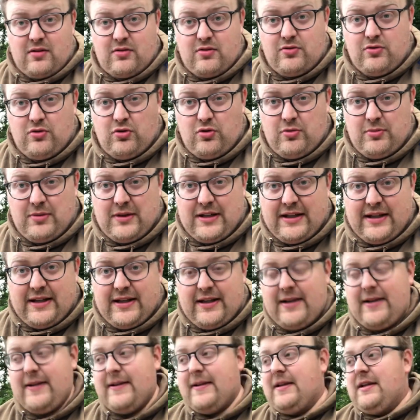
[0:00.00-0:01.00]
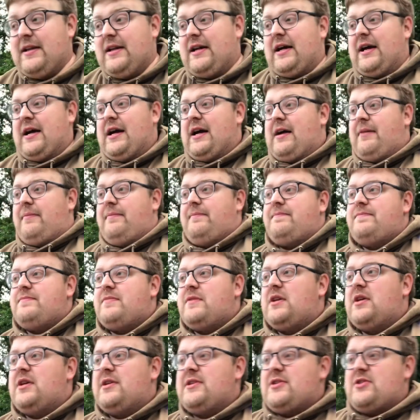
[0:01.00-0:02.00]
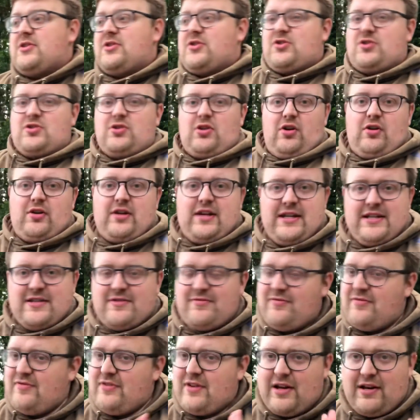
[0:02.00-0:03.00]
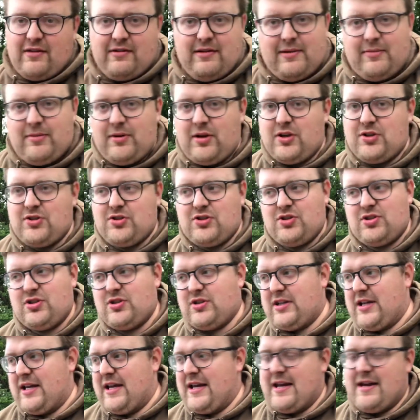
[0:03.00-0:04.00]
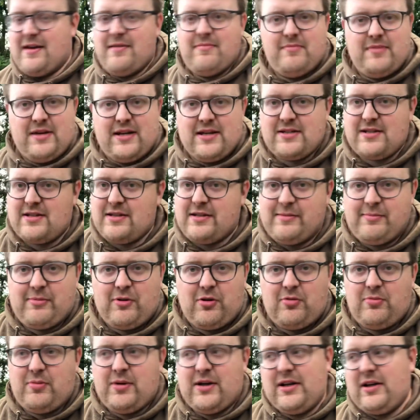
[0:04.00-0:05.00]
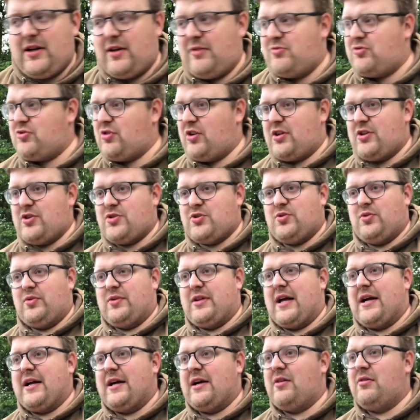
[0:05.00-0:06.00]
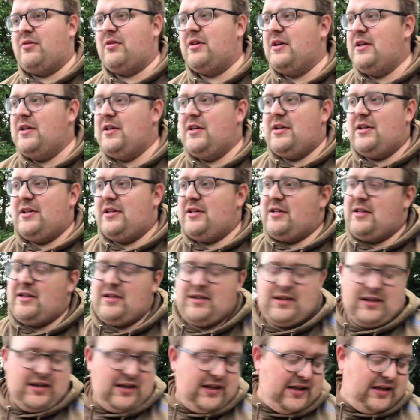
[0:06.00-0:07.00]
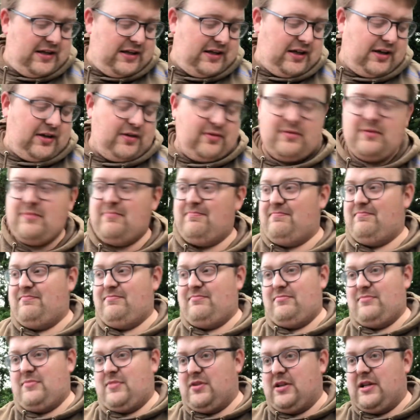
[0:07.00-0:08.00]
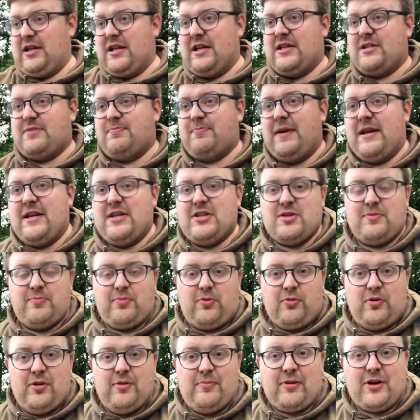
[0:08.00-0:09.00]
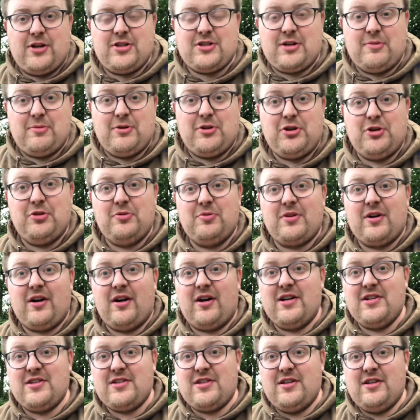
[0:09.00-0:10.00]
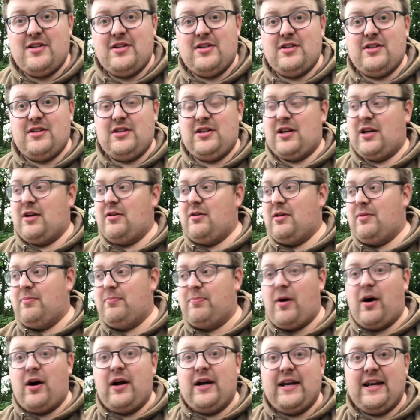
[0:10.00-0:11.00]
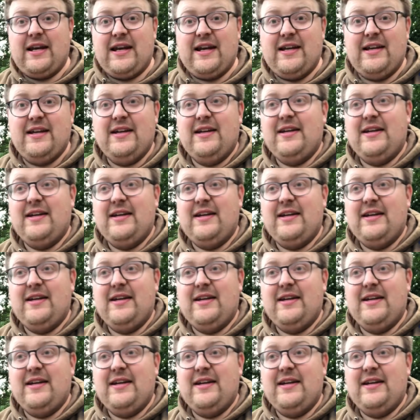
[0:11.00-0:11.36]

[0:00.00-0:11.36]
normally um, stock is very much hit and miss at the moment I'm trying to sort that out you know it's being supported by some of you guys that are you know are buying it